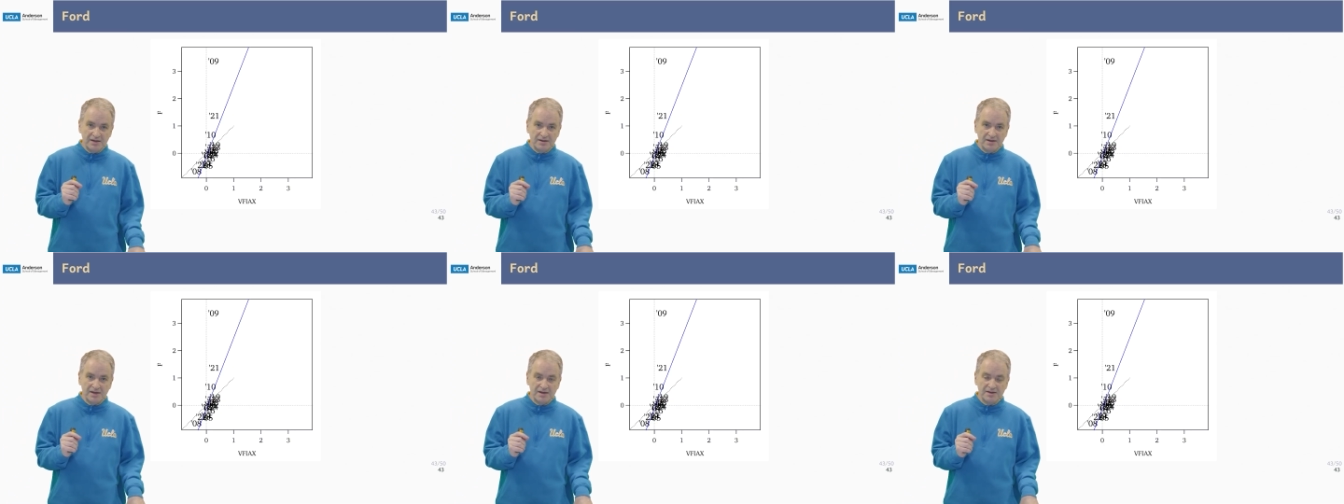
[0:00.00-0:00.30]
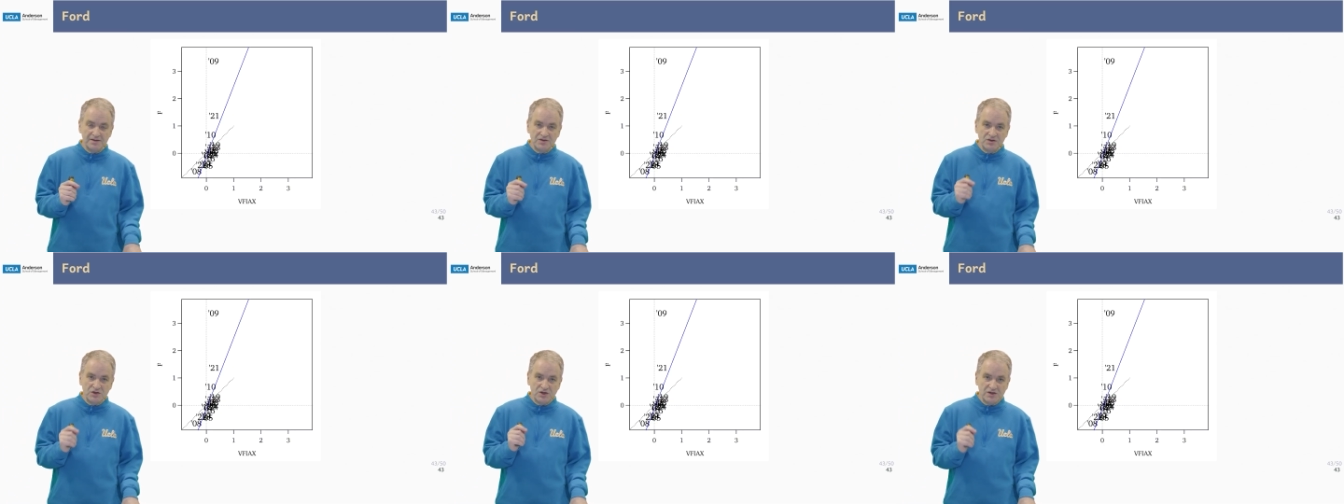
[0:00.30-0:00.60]
that
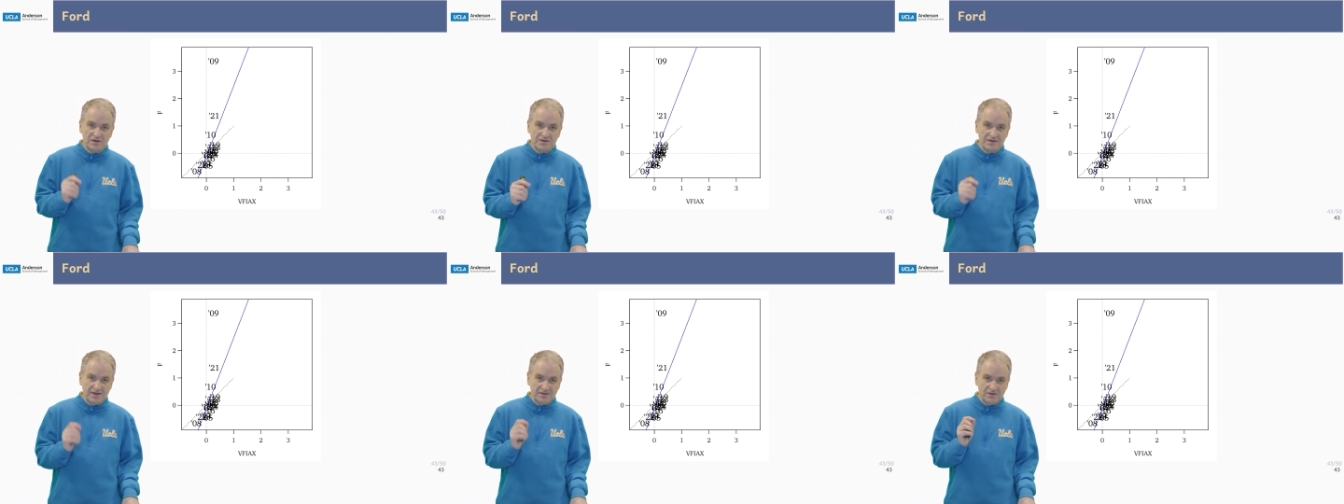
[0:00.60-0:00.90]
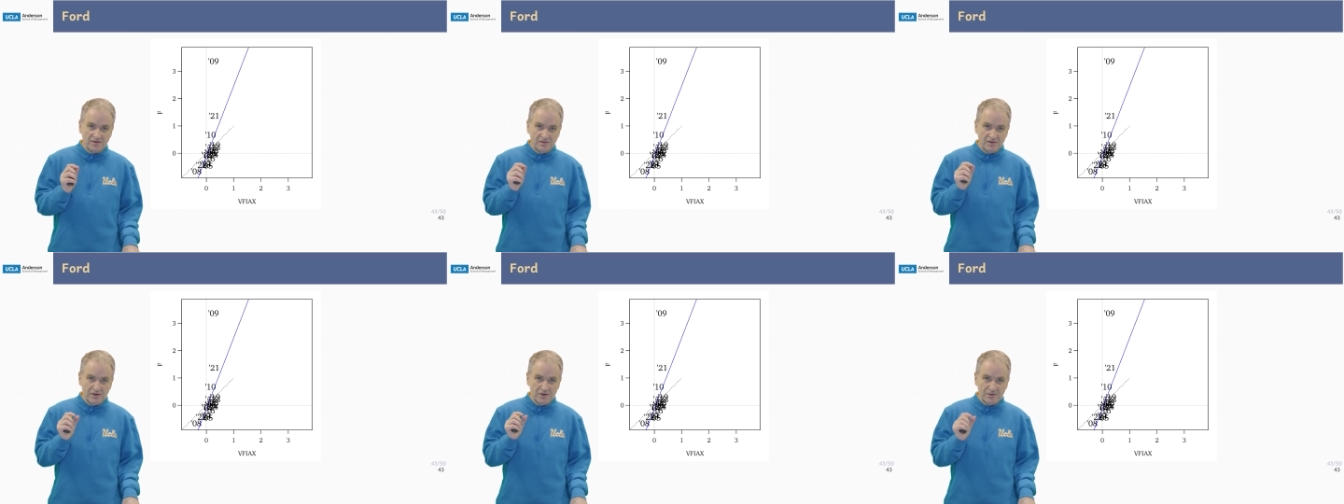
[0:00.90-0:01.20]
is just
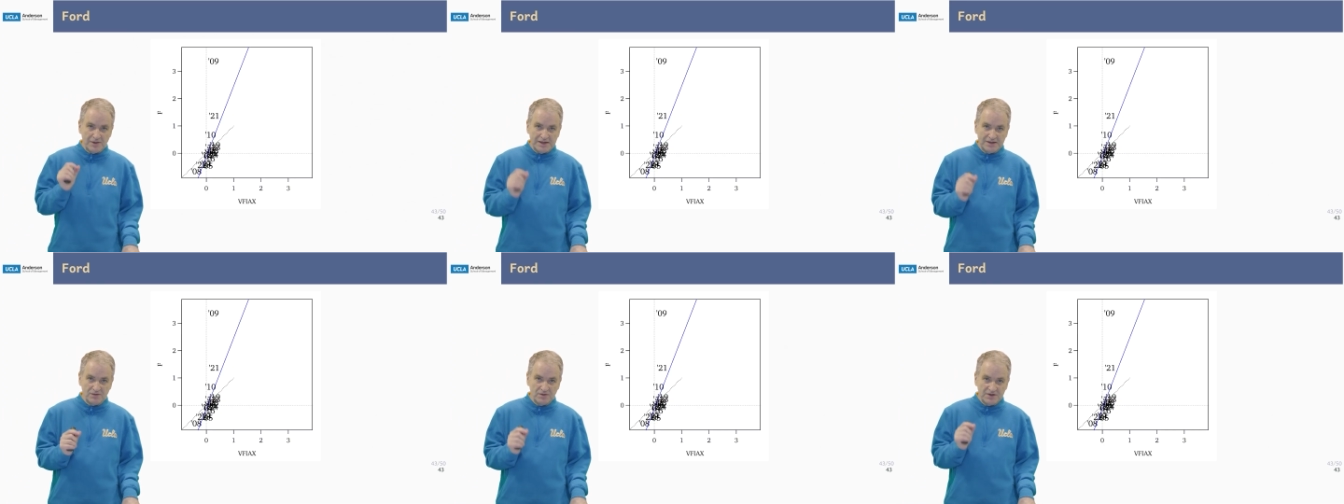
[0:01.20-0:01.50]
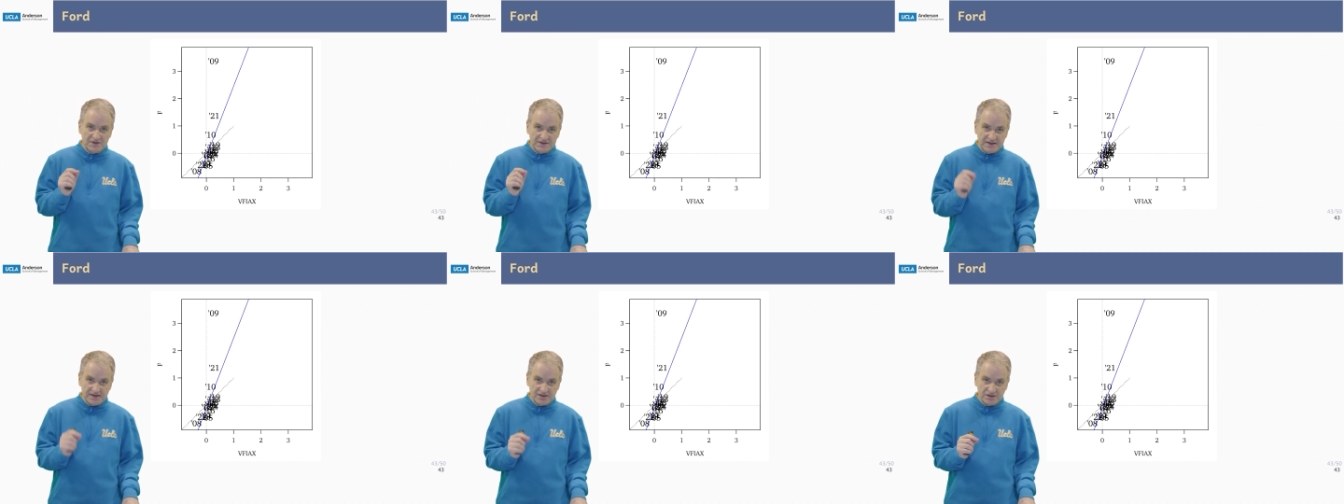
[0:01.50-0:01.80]
after the Great
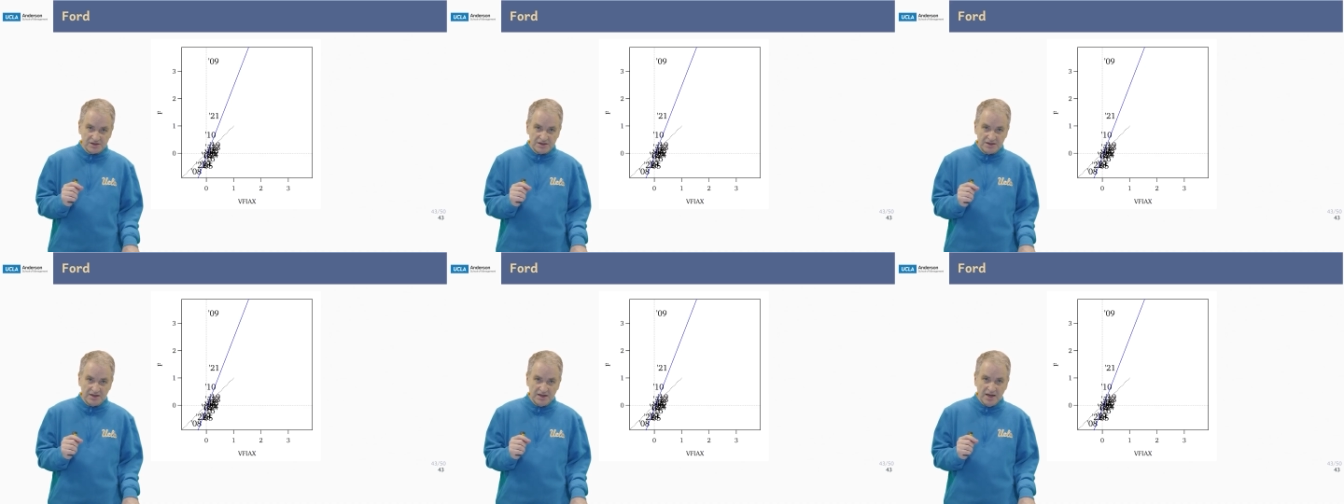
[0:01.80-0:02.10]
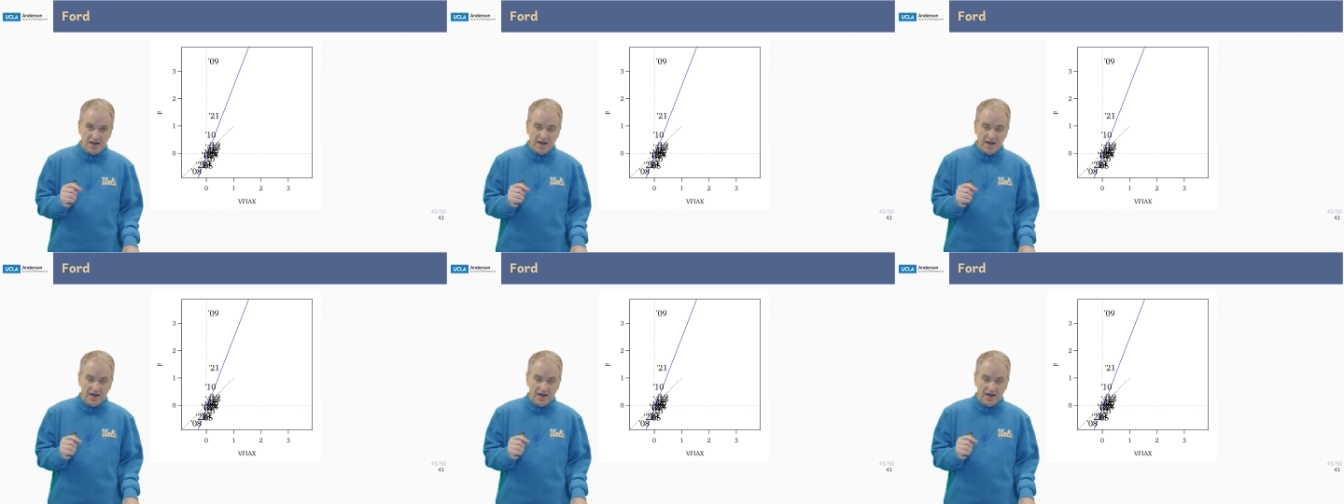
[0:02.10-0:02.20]
Recession,